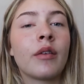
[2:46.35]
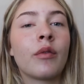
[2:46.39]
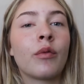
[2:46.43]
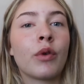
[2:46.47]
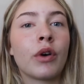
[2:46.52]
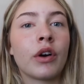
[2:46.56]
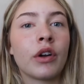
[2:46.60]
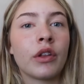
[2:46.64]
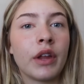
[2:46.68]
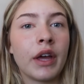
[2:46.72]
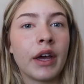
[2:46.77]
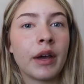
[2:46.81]

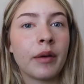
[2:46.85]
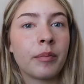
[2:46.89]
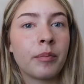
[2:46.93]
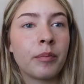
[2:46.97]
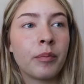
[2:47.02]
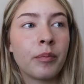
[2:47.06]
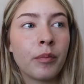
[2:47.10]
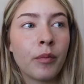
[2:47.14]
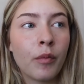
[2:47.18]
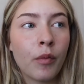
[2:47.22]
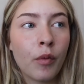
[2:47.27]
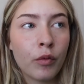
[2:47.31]
We're like
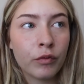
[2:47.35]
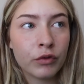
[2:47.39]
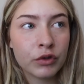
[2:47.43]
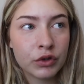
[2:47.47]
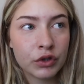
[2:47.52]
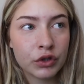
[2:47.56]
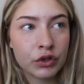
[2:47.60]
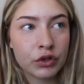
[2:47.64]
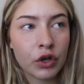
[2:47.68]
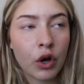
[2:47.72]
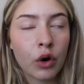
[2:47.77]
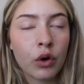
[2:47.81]

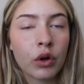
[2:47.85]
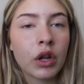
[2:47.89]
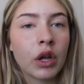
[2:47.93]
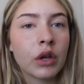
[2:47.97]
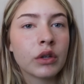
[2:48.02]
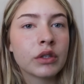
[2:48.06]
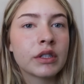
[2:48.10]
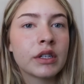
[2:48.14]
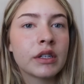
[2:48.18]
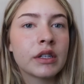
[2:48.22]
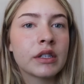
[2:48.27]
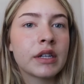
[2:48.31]
so
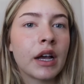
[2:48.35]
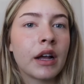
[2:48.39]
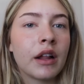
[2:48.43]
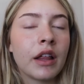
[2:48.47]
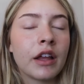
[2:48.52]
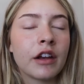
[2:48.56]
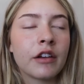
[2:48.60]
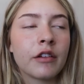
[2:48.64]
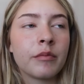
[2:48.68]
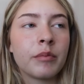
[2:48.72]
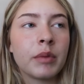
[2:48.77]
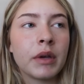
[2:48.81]
close to the tail
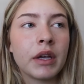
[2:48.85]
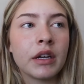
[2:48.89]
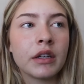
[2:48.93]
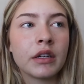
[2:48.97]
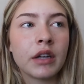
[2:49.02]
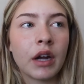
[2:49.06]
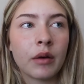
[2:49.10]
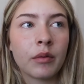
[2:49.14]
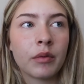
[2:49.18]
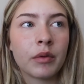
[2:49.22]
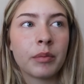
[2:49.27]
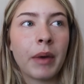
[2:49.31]
end of being
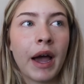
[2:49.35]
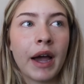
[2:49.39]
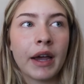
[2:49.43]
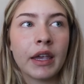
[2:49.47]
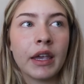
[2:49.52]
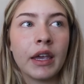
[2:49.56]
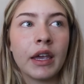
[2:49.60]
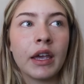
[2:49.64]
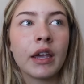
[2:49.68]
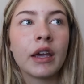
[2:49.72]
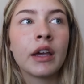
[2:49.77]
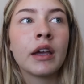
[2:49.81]
done with
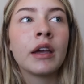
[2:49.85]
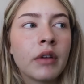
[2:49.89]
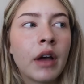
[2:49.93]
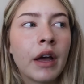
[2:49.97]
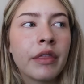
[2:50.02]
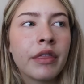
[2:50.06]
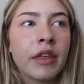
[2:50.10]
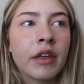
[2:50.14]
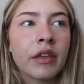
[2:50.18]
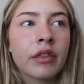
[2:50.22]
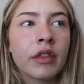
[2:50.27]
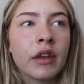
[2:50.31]
packing. I
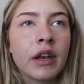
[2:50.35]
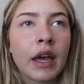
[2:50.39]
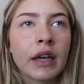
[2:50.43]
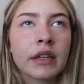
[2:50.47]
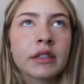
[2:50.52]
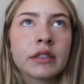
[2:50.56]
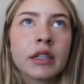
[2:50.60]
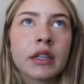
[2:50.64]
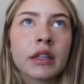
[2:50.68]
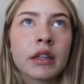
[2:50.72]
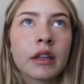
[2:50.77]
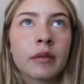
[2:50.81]
think the
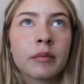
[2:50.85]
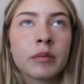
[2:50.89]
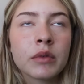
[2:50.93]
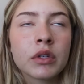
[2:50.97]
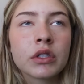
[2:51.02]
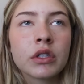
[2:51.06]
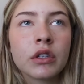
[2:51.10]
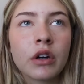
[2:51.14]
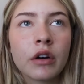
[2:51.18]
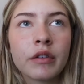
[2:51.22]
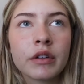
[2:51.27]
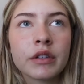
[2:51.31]
next thing that I'm
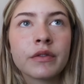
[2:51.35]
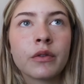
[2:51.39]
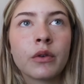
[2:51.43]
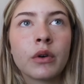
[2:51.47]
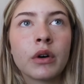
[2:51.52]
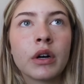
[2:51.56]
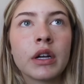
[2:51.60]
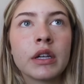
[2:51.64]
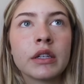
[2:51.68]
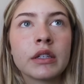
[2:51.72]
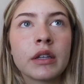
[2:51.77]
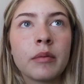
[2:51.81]
just nervous
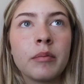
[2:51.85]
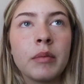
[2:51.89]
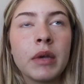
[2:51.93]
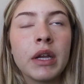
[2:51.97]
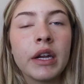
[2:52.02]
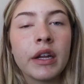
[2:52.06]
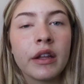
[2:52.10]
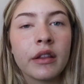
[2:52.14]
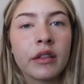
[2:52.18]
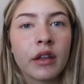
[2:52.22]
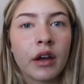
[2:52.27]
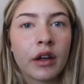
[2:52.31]
for is I'm
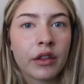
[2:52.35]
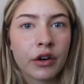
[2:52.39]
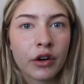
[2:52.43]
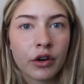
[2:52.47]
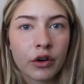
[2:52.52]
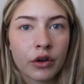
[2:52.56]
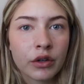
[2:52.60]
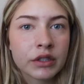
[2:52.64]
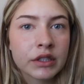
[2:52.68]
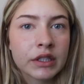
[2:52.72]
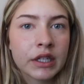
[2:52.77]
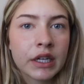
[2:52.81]
meeting the other
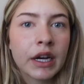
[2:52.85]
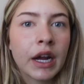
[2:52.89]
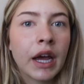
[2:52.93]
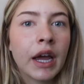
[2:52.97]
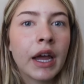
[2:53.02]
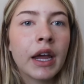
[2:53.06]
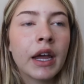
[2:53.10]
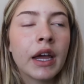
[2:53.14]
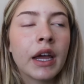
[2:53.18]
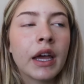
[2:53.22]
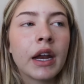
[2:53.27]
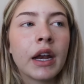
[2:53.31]
girls
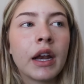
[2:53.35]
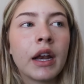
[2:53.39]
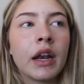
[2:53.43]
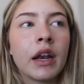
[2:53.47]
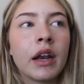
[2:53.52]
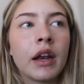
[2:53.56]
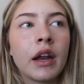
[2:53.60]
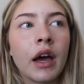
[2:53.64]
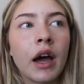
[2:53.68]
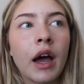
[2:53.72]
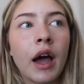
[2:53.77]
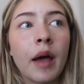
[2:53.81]
tonight,
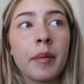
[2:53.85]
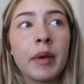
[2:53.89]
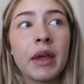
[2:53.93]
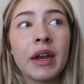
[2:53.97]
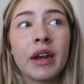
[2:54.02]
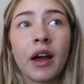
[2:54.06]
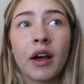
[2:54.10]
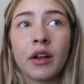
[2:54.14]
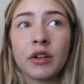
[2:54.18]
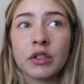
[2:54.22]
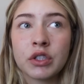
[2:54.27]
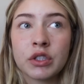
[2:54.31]
and I
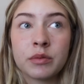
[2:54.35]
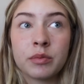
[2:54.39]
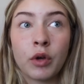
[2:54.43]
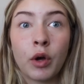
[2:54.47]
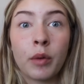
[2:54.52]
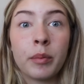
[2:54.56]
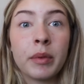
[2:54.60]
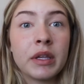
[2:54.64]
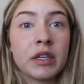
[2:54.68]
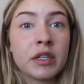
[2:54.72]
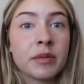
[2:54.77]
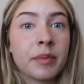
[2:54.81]
mean,
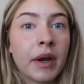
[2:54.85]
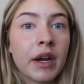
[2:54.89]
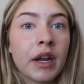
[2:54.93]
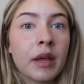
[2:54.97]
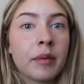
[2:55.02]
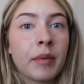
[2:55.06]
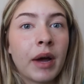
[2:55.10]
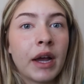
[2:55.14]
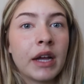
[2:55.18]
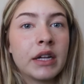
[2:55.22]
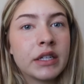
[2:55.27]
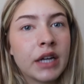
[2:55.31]
I'll be
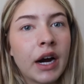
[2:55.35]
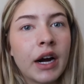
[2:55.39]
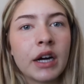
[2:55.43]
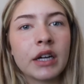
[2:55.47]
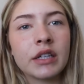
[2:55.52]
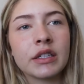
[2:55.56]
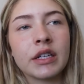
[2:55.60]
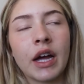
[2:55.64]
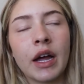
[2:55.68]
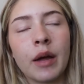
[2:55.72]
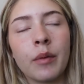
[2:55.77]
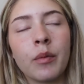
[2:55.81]
spending my
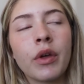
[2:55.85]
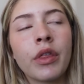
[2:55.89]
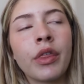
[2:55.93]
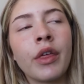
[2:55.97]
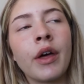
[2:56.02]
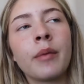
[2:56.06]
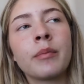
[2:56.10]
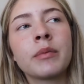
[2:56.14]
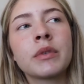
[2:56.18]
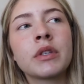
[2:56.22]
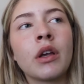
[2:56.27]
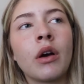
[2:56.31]
entire time with
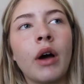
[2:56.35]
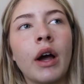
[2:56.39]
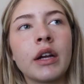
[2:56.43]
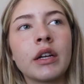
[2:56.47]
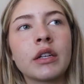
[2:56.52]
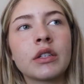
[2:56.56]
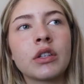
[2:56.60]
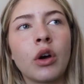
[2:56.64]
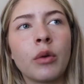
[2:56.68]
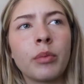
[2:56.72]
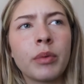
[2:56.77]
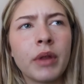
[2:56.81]
them, so I
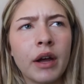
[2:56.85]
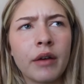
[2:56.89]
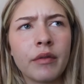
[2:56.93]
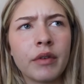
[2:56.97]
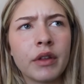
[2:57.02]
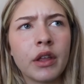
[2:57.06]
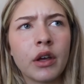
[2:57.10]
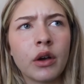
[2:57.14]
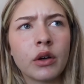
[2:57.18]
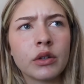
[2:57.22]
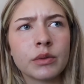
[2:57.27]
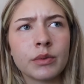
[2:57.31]
just hope that
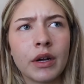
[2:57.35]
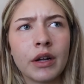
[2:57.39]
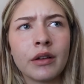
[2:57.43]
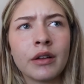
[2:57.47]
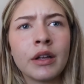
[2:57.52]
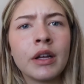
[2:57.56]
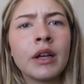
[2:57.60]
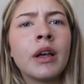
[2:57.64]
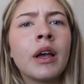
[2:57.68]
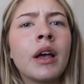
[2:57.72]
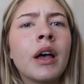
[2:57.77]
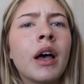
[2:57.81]
everything goes well.